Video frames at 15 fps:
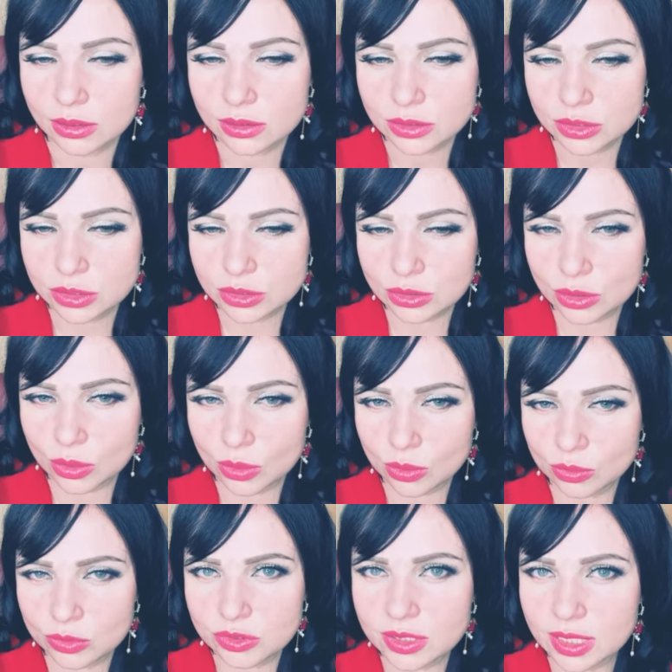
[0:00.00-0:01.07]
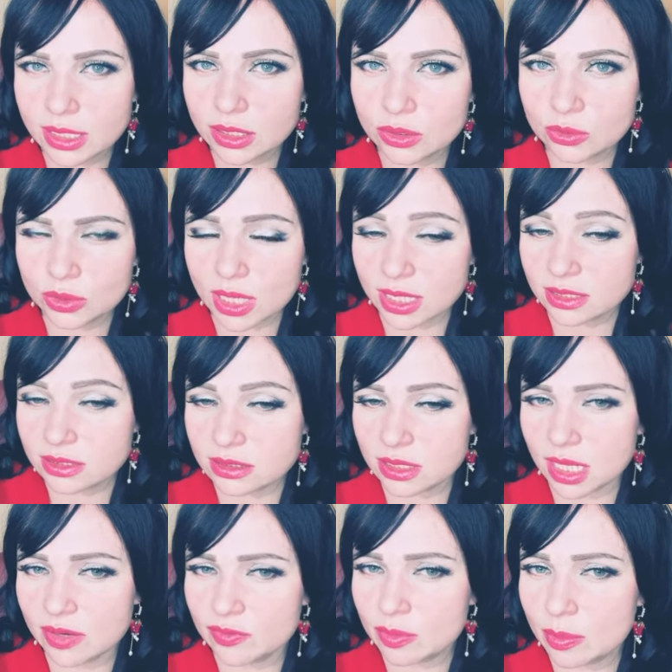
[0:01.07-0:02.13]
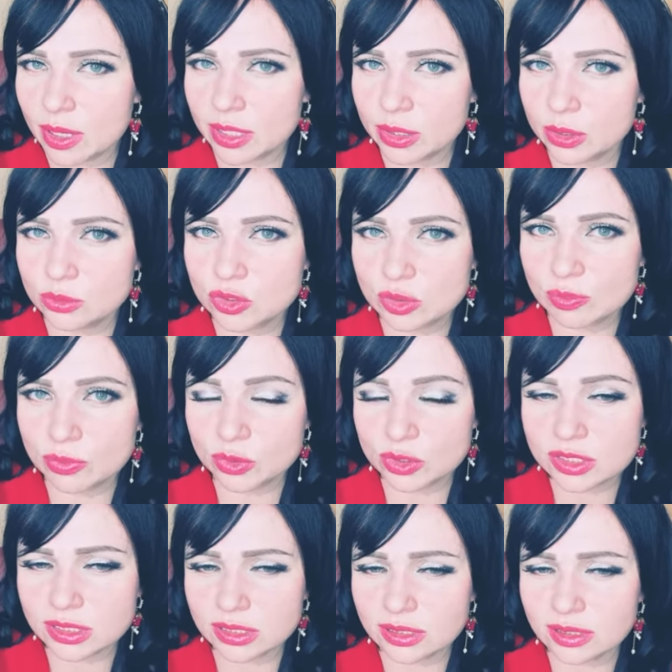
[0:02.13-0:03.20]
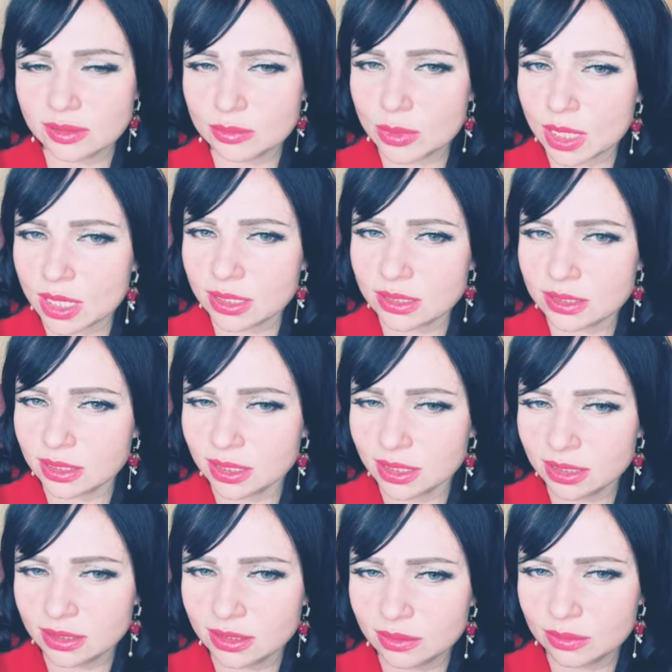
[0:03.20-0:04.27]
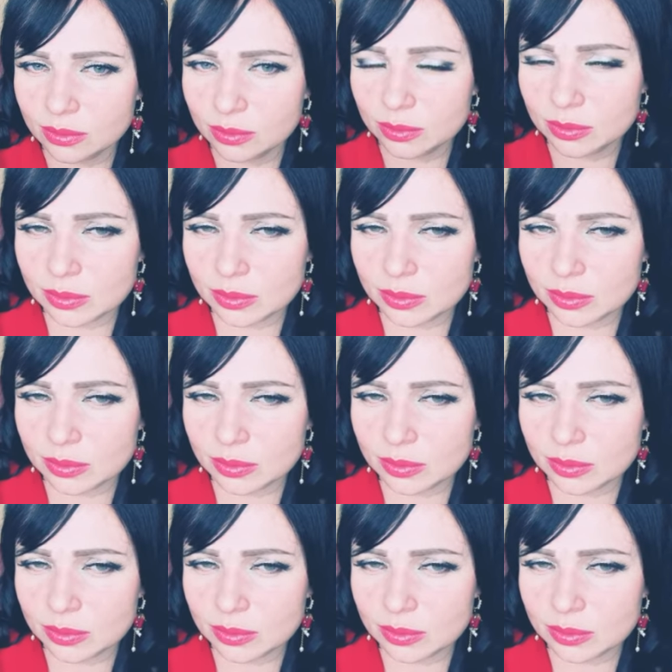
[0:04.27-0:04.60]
So thank you guys, everybody who supports and, and my uh,